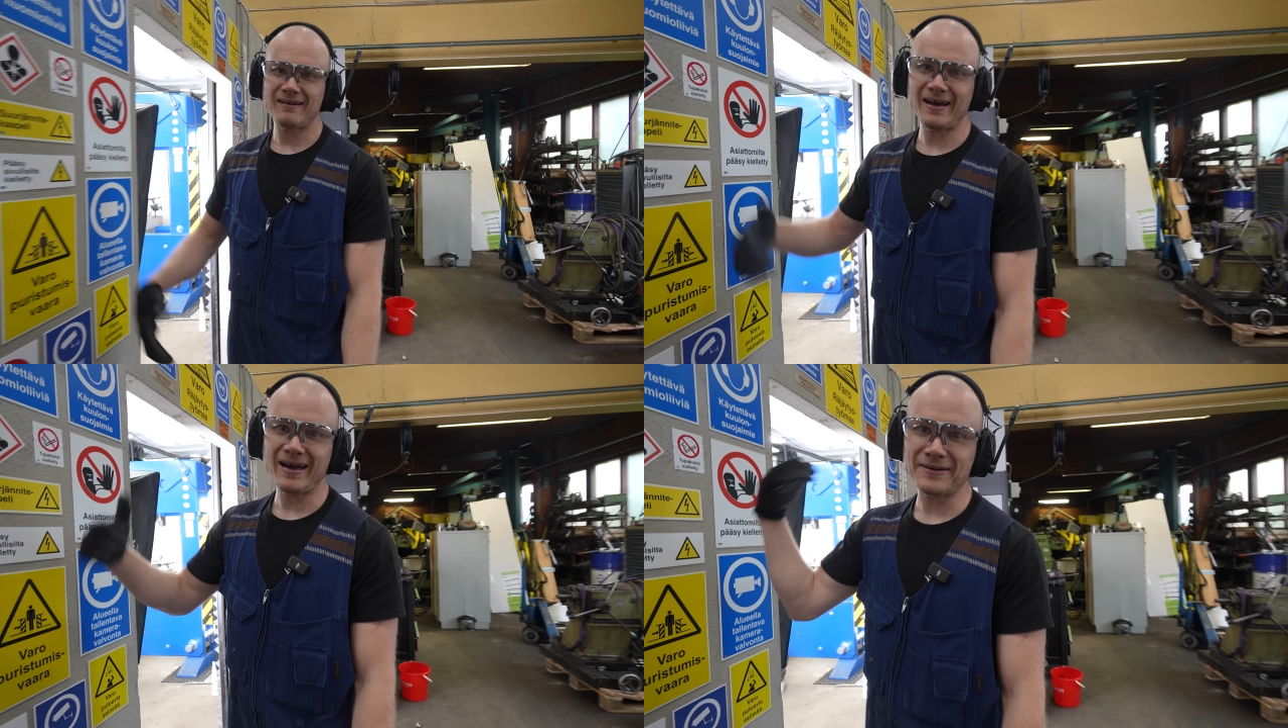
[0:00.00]

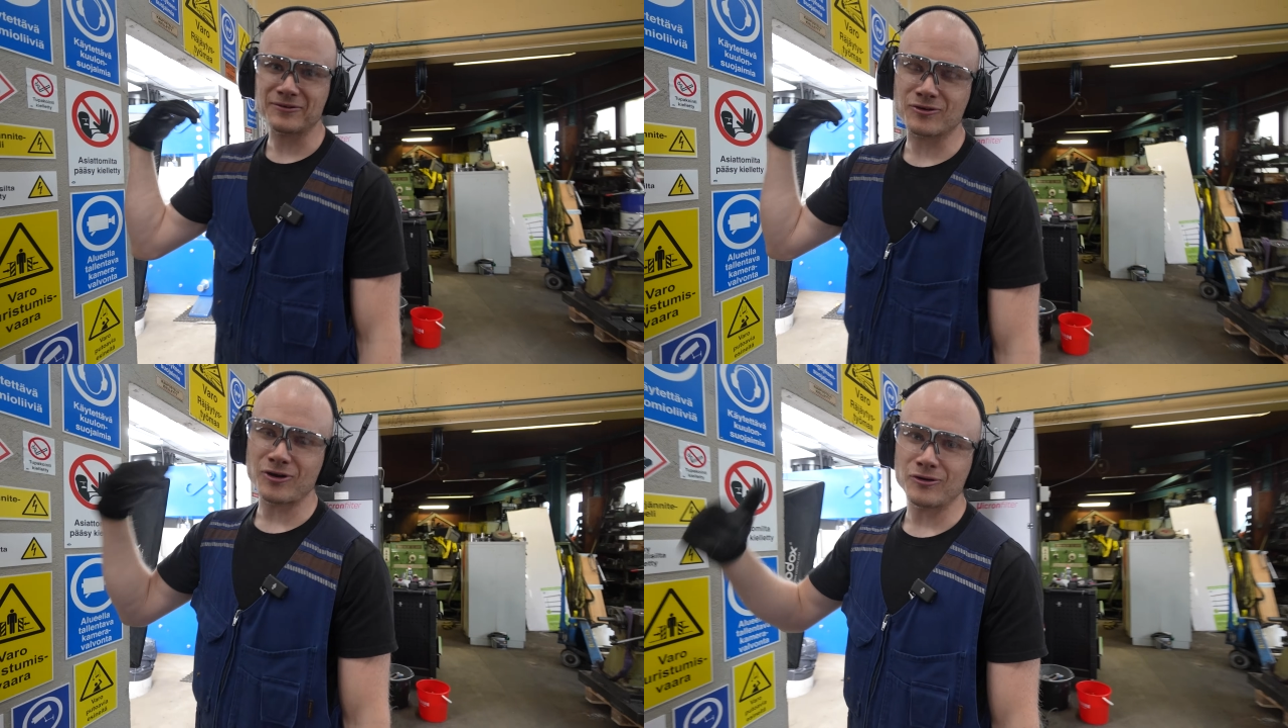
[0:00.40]
I
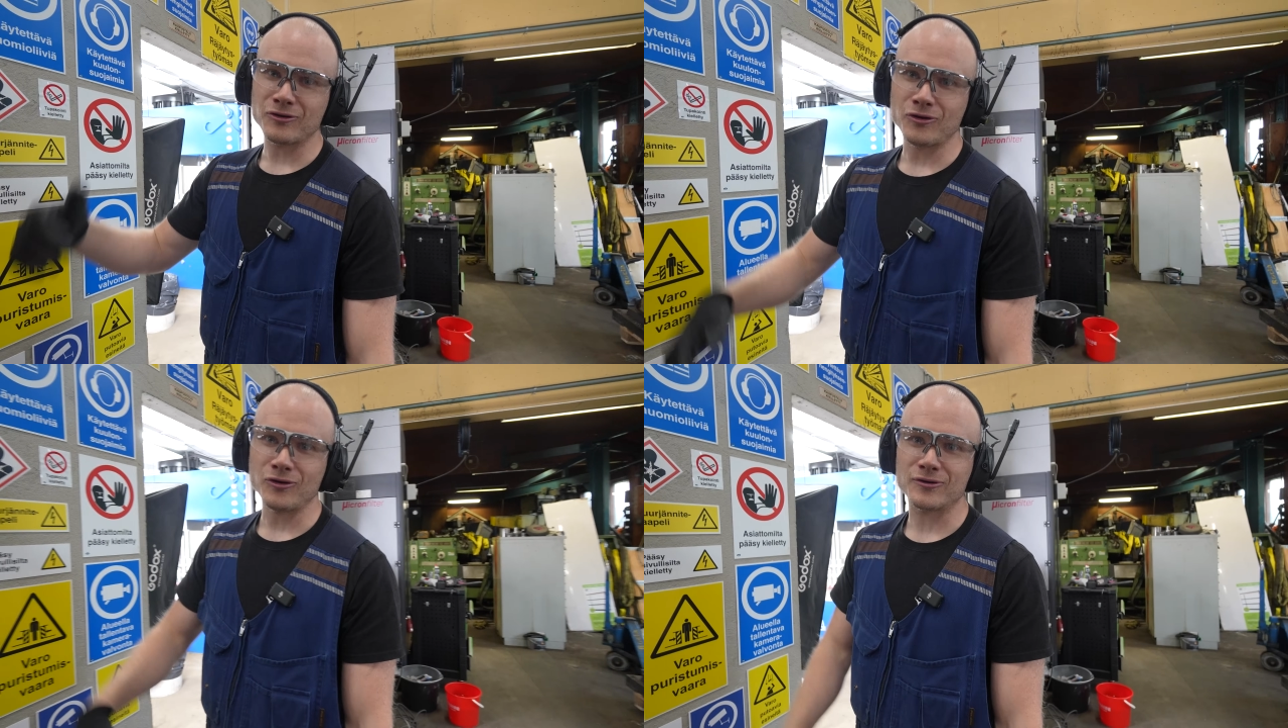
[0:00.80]
had to go
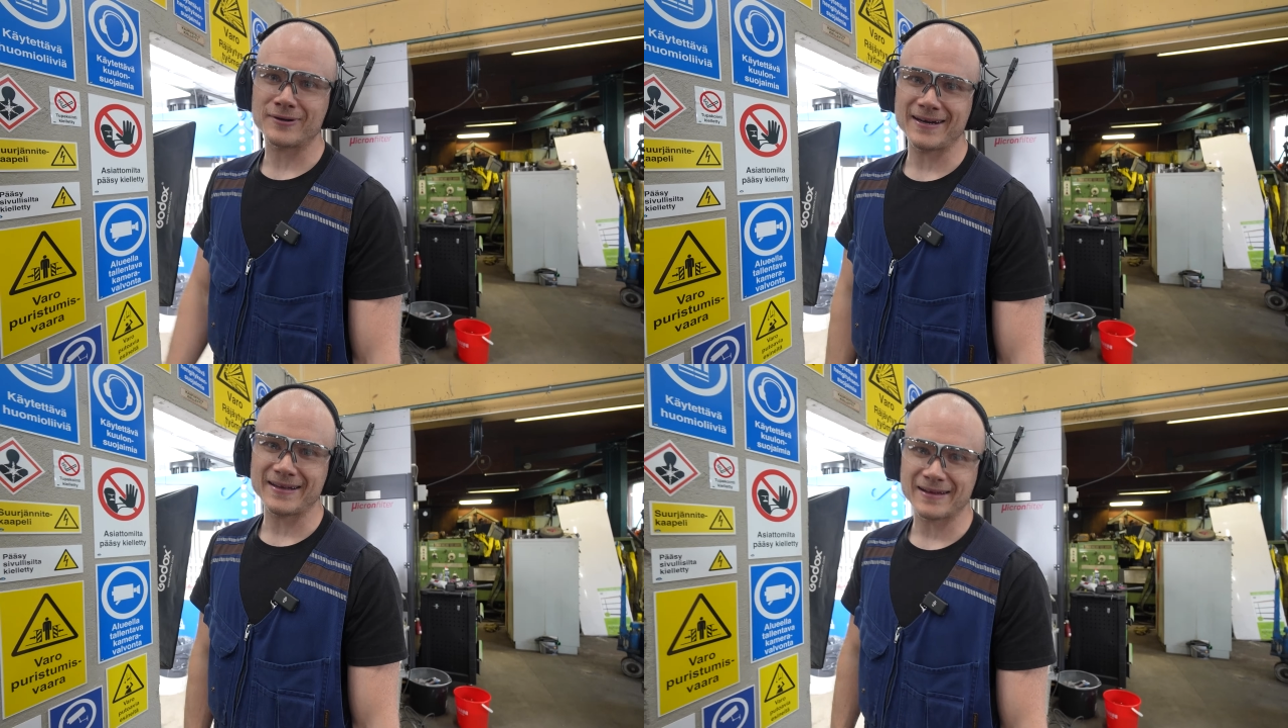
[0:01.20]

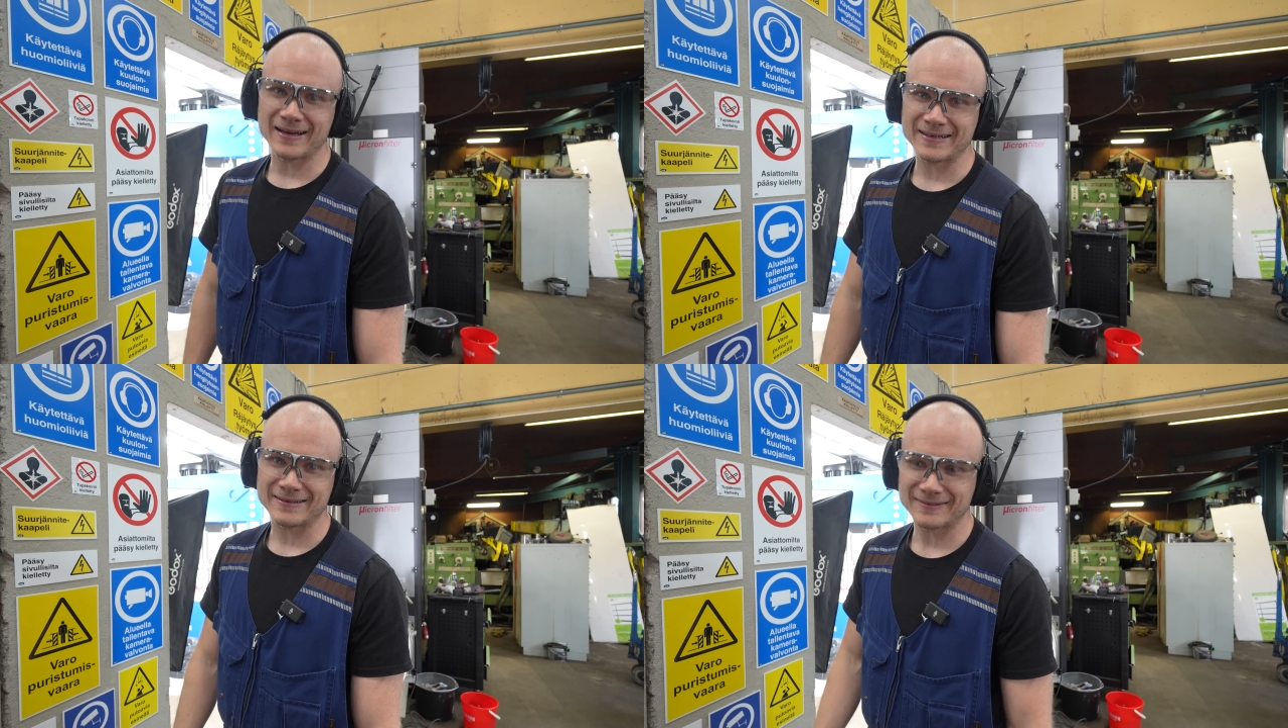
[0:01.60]
look. Didn't
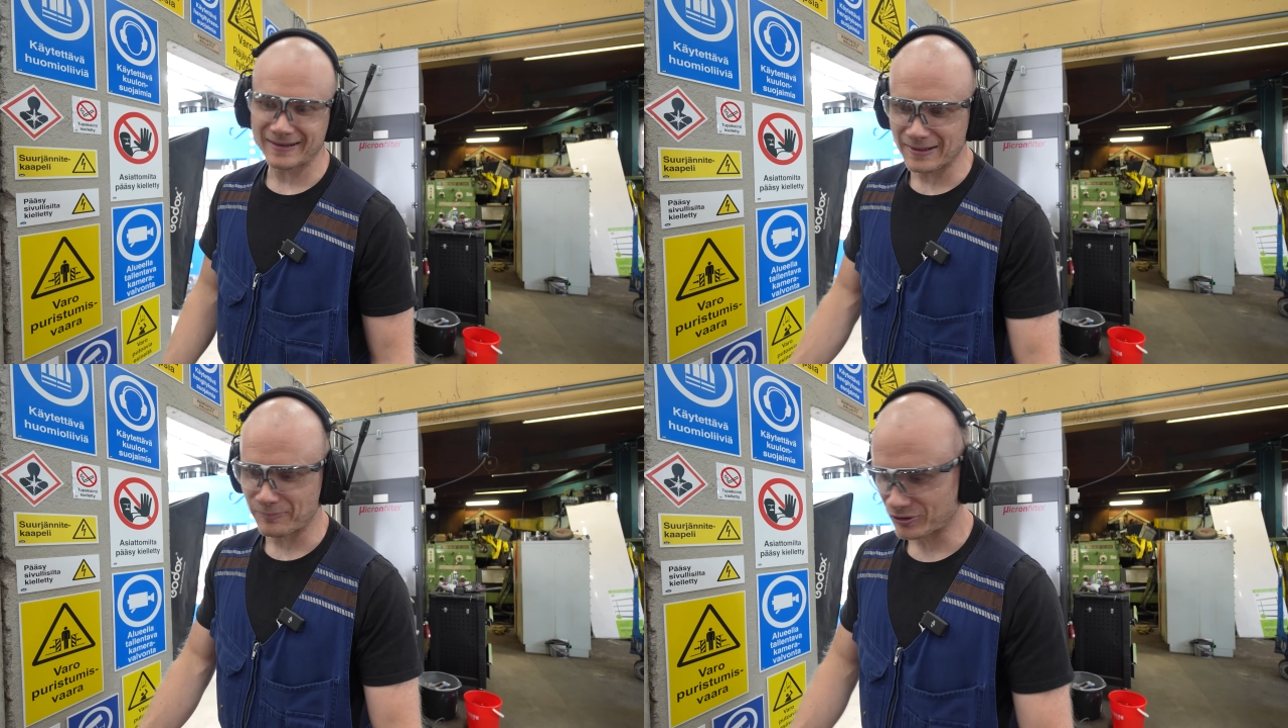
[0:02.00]
I
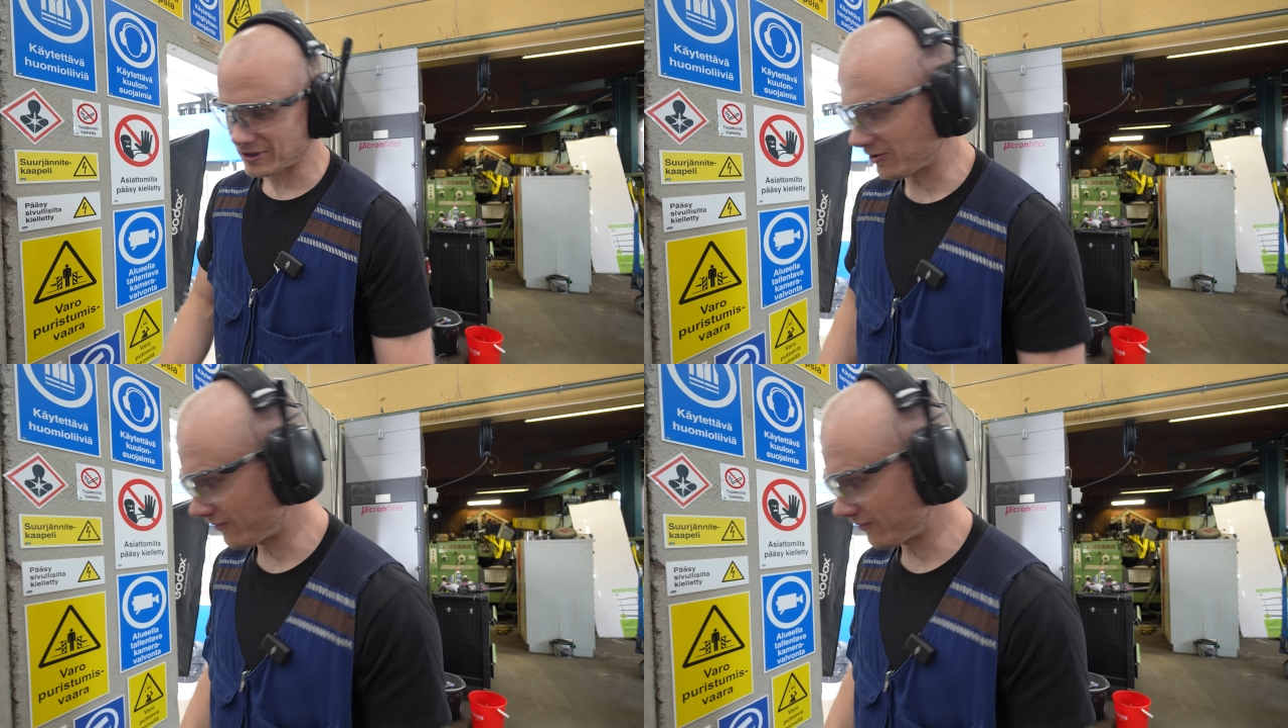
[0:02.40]
really put it